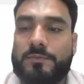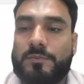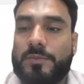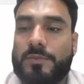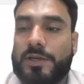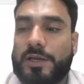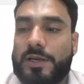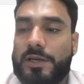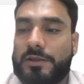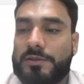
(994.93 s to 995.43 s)

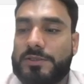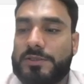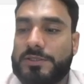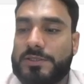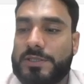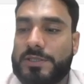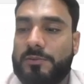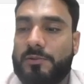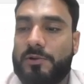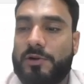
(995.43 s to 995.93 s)
But
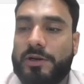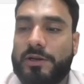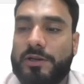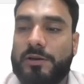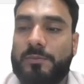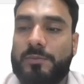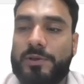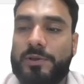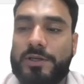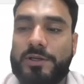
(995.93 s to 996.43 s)
since I have already
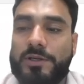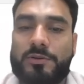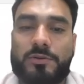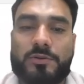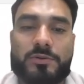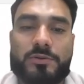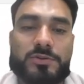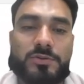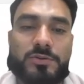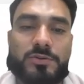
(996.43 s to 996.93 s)
completed
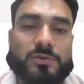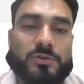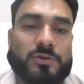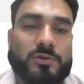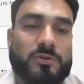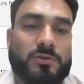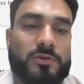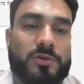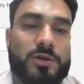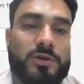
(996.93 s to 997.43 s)
those, so
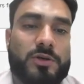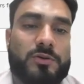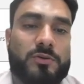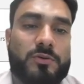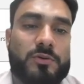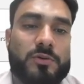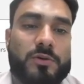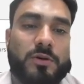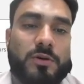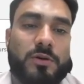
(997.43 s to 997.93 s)
no need
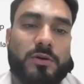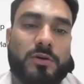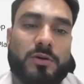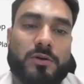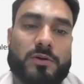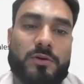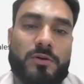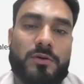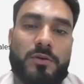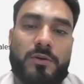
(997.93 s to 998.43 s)

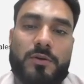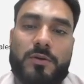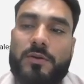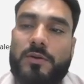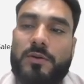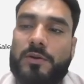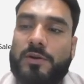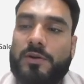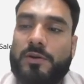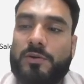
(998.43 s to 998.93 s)
to
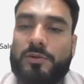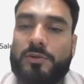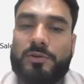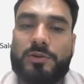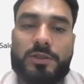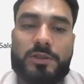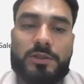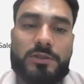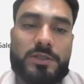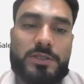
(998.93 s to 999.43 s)

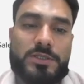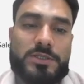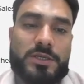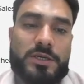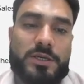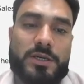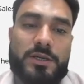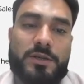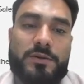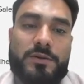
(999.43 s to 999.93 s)
do this
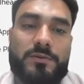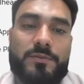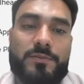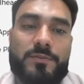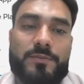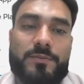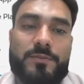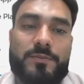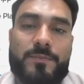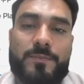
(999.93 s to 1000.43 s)
again.
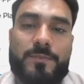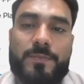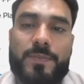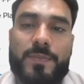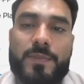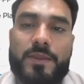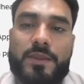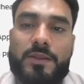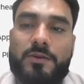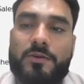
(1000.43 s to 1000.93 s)

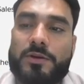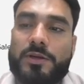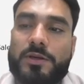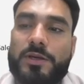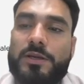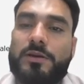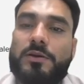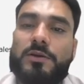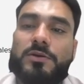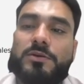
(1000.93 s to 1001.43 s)

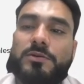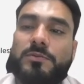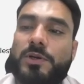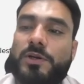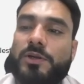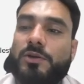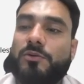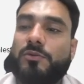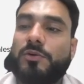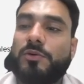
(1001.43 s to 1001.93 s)
Okay,
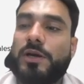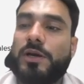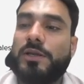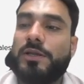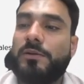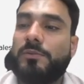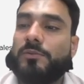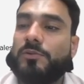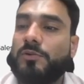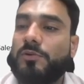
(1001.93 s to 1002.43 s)
but you guys
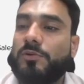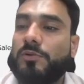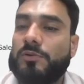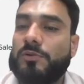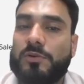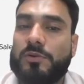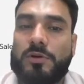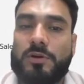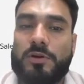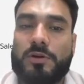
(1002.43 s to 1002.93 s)
have to
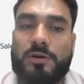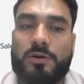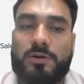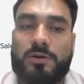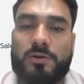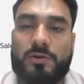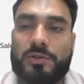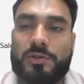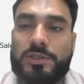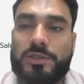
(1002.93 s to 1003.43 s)

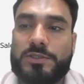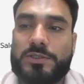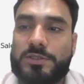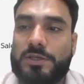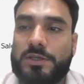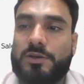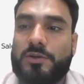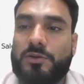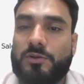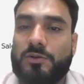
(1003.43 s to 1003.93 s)
do this
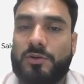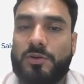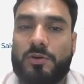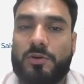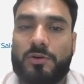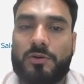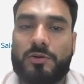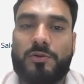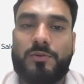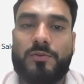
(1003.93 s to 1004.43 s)
in your org.